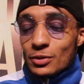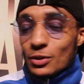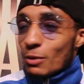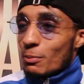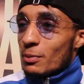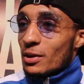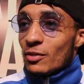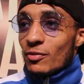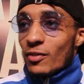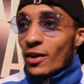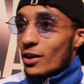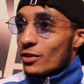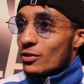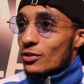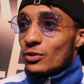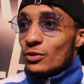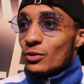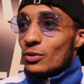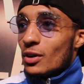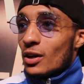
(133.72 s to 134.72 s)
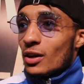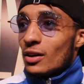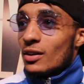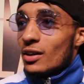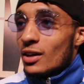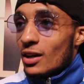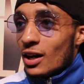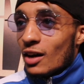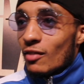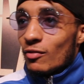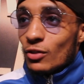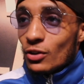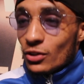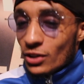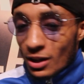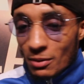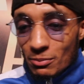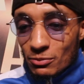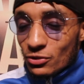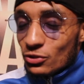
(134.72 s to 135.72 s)
Not many fighters can do that. I've
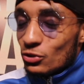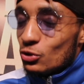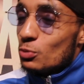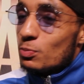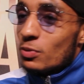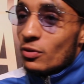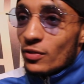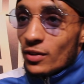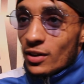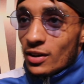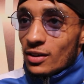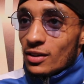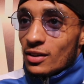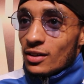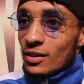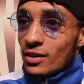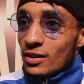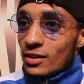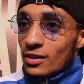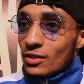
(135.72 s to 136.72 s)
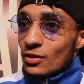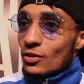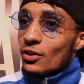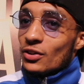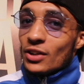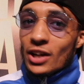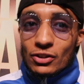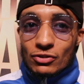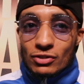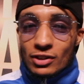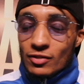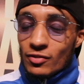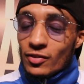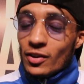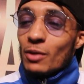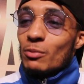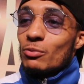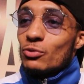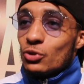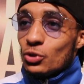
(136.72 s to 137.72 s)
learned that I'm super fit not naturally
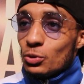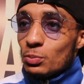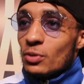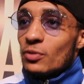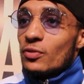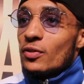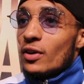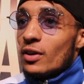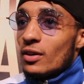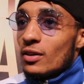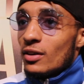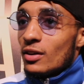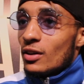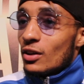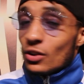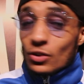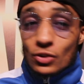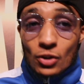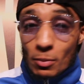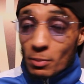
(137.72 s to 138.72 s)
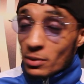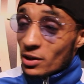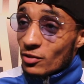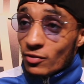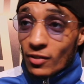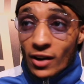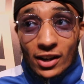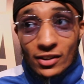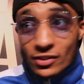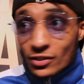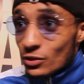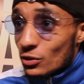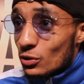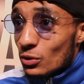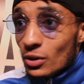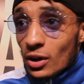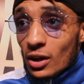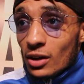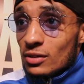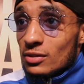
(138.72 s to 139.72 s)
fit, I'm super fit. Not many fighters can
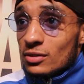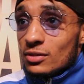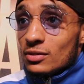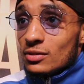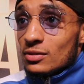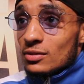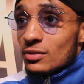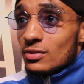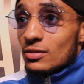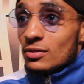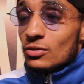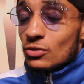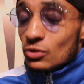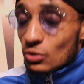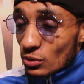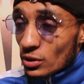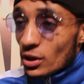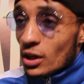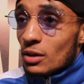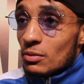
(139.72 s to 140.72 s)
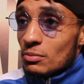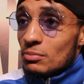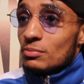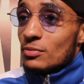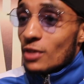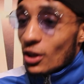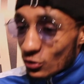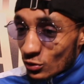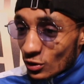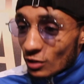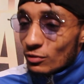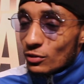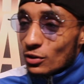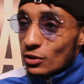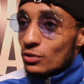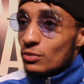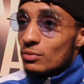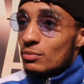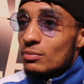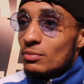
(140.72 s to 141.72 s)
do that. So yeah, that's what I've
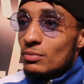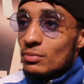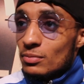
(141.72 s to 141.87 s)
learned.